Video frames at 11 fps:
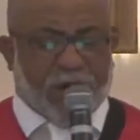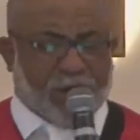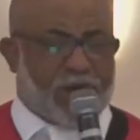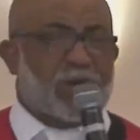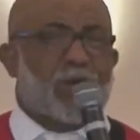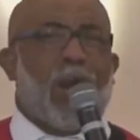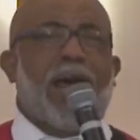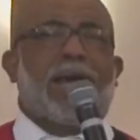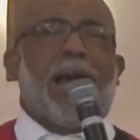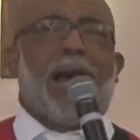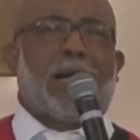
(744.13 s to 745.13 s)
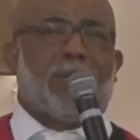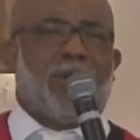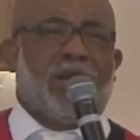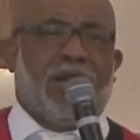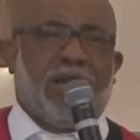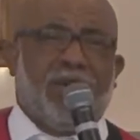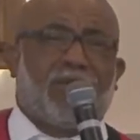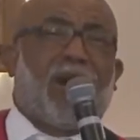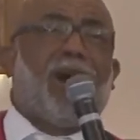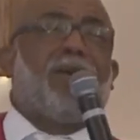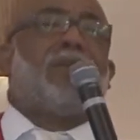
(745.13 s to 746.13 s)
Just like Adam and Eve
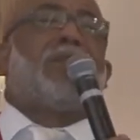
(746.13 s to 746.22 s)
cover